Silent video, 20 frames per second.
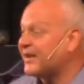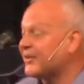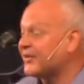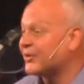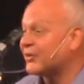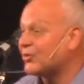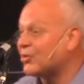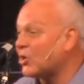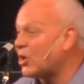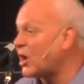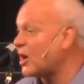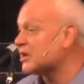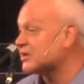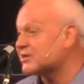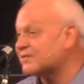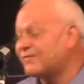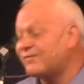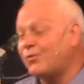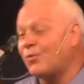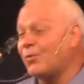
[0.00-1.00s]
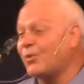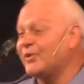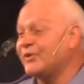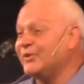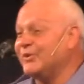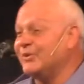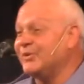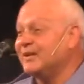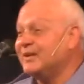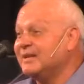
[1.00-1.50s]
on the cross for
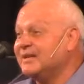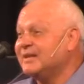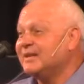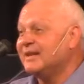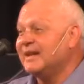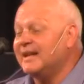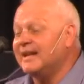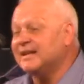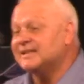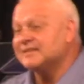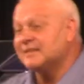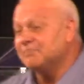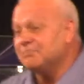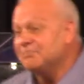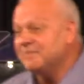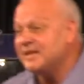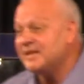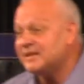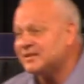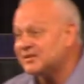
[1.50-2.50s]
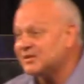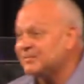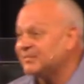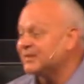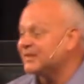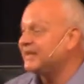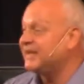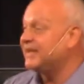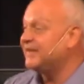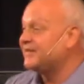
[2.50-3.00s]
you. And it's a myth to
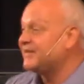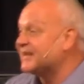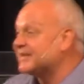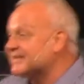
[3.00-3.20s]
believe that